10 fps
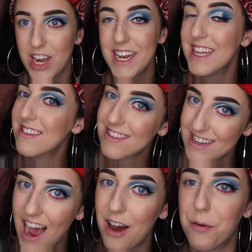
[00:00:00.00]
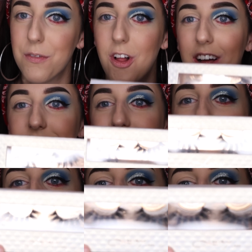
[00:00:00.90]
in the style
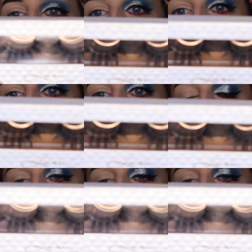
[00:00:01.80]
Flossy. I